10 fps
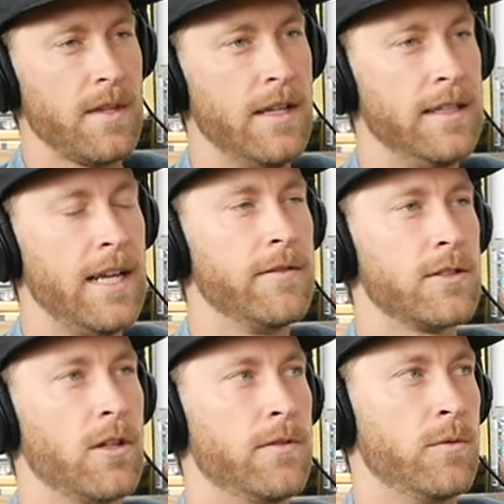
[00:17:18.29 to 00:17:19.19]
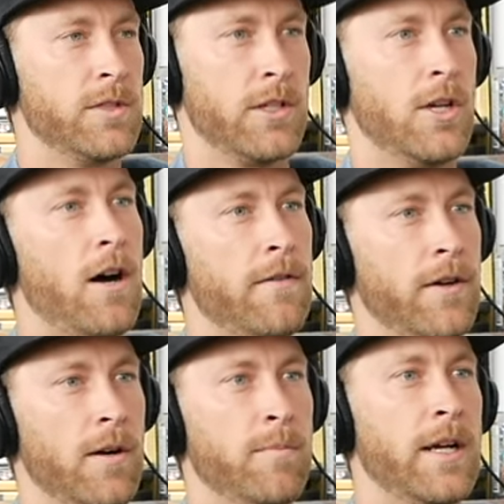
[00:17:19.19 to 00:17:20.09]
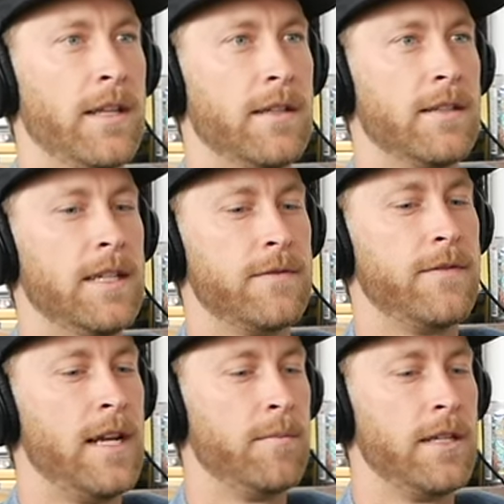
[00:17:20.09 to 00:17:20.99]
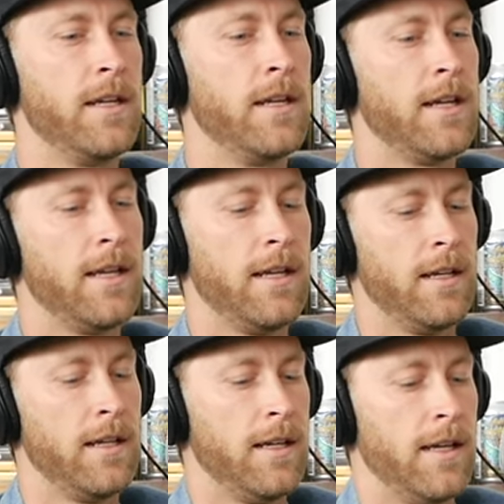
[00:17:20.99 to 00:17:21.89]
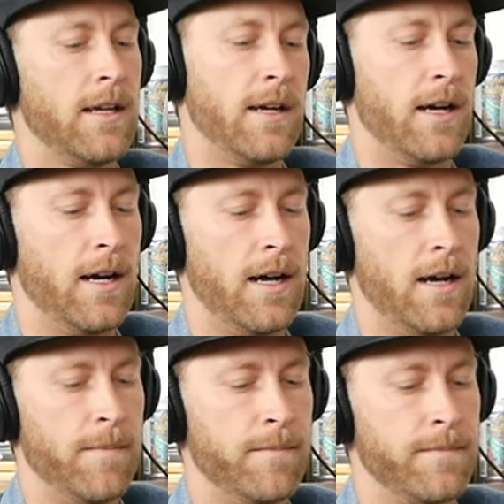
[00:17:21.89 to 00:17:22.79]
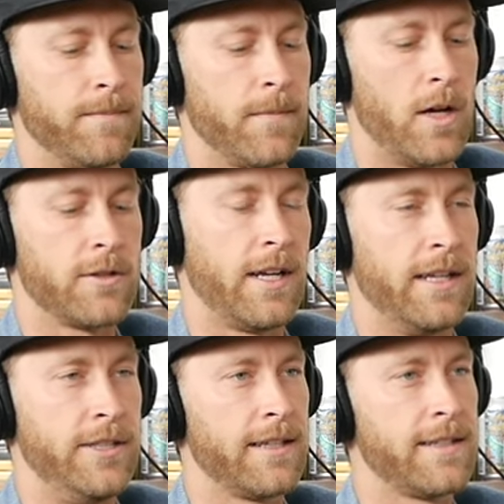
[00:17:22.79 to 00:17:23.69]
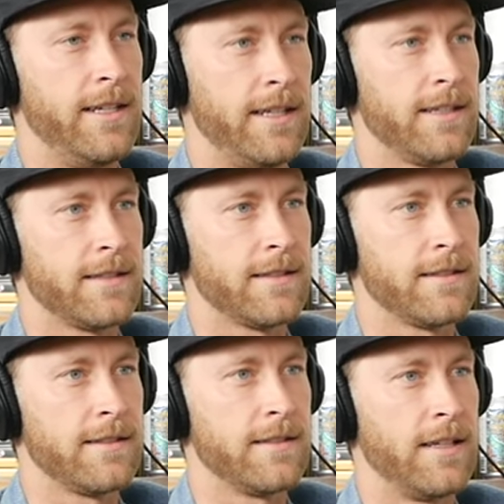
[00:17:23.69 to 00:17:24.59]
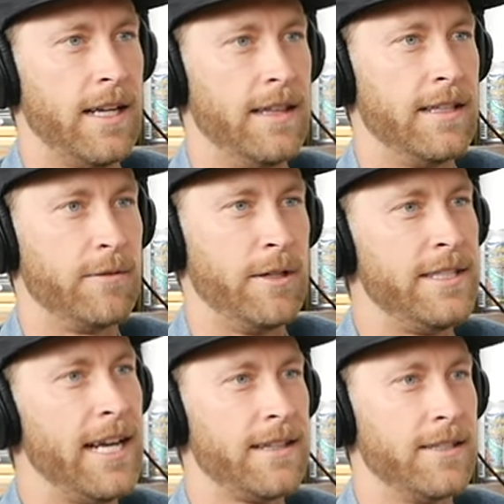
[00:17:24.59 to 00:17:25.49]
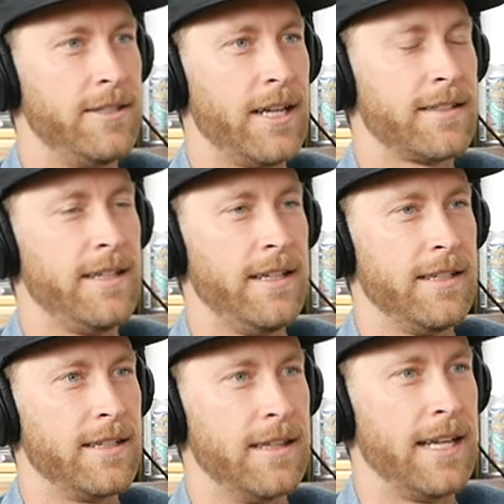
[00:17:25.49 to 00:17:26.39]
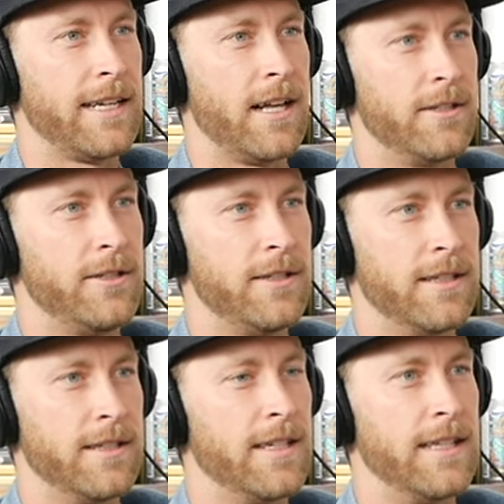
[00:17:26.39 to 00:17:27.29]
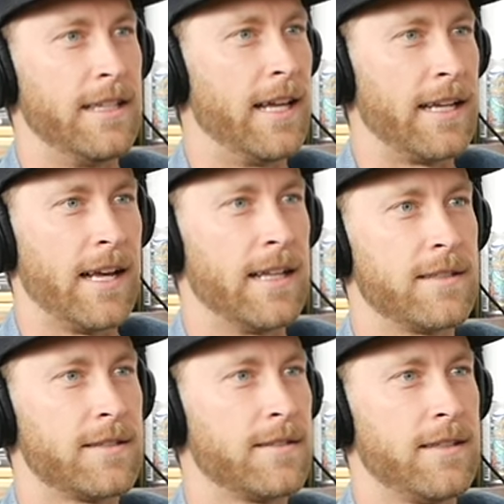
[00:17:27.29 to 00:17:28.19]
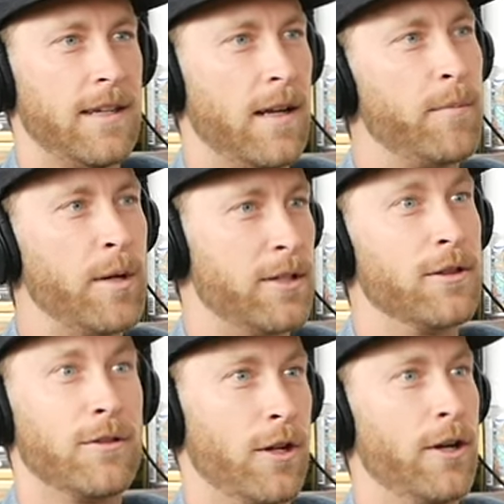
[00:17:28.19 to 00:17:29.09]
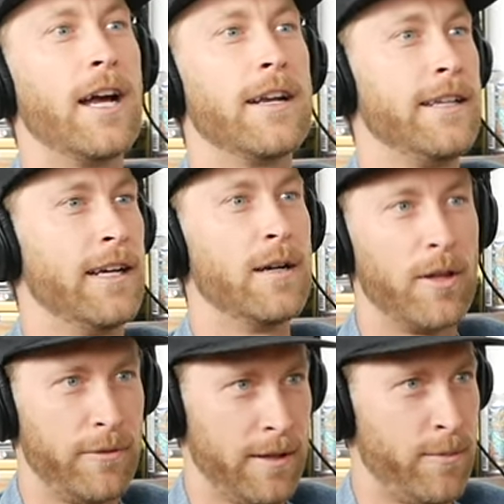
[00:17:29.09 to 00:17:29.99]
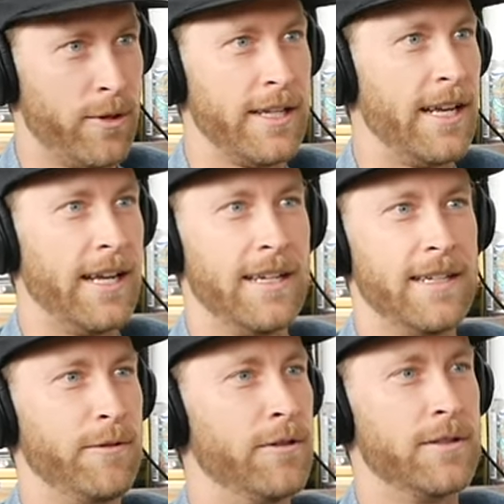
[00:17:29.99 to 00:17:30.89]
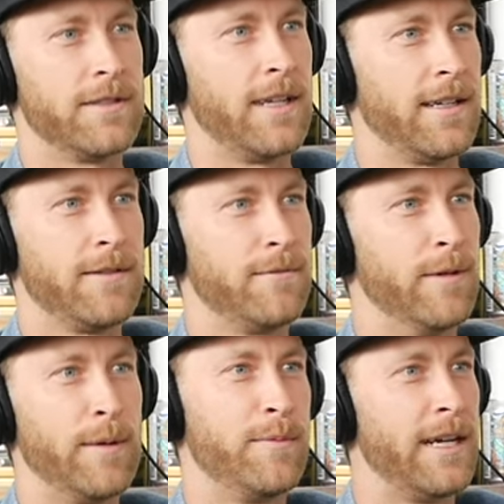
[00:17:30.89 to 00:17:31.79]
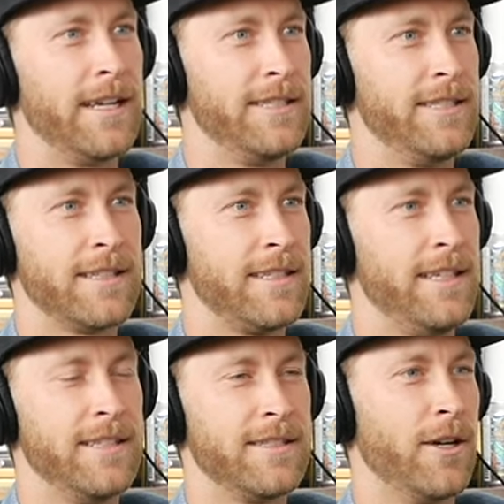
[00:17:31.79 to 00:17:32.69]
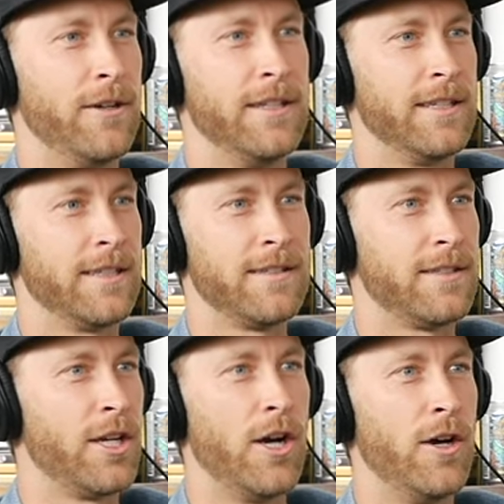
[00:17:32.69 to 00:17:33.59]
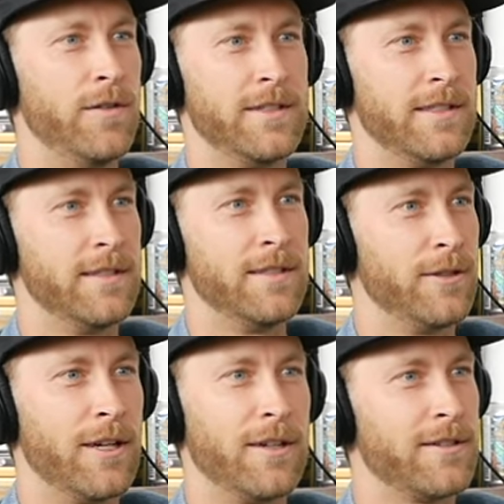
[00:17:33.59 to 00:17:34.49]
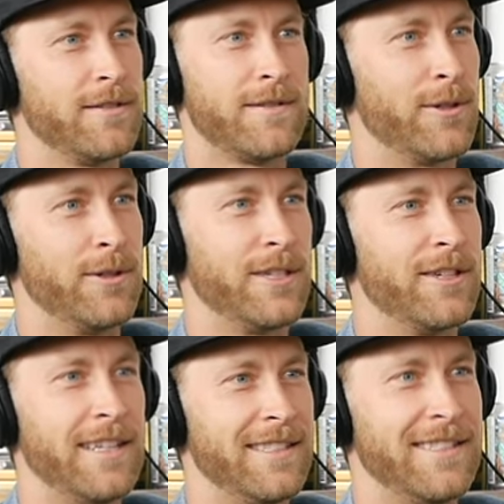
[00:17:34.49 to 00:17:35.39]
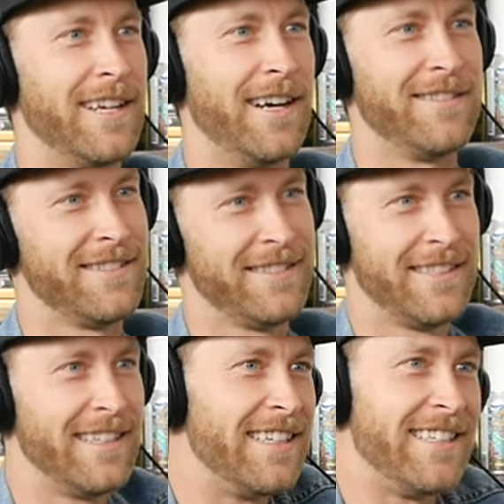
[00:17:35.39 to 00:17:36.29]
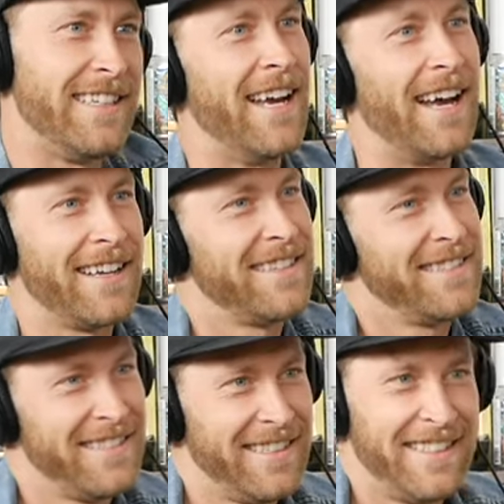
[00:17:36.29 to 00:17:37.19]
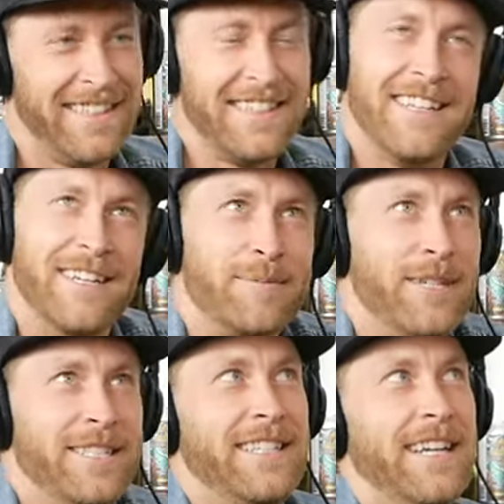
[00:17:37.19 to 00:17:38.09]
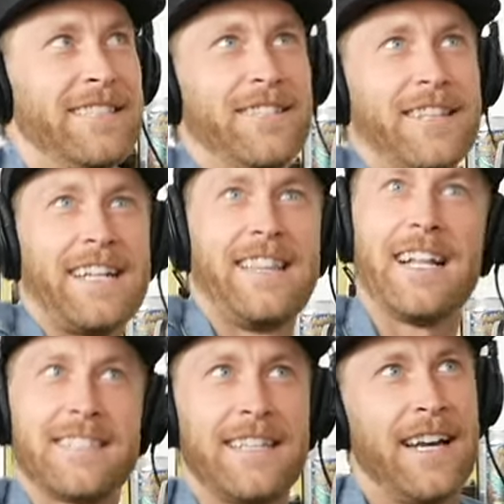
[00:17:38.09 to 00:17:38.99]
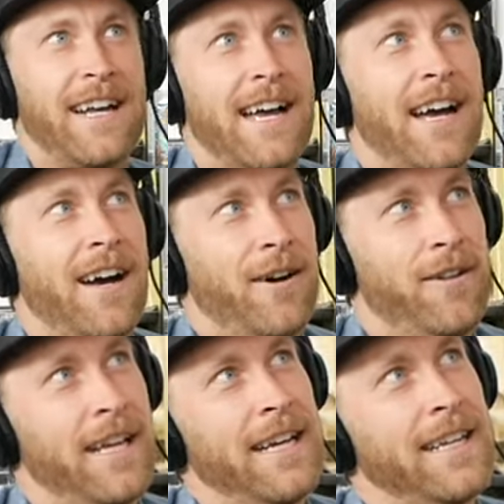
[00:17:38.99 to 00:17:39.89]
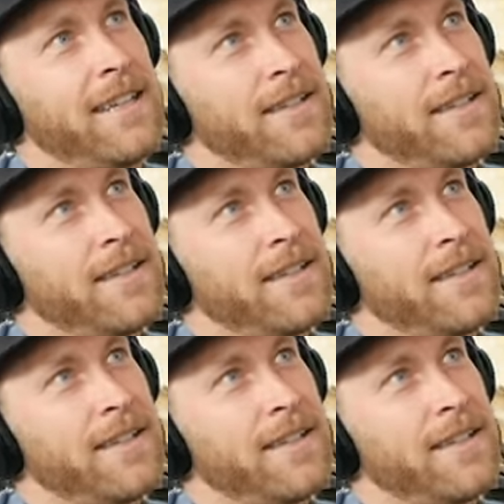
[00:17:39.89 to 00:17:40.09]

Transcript: And David Sullivan was a golfer, but his family, um, also had a jet ski, and then we would take this jet ski to Lake Allatoona, and then like that's pretty much learned how to get up on the wakeboard again. And we were just like ripping behind a jet ski, just going into coves and doing all sorts of crazy stuff. Whipping around, yeah, yeah. It was pretty sick. So like that's kind of how like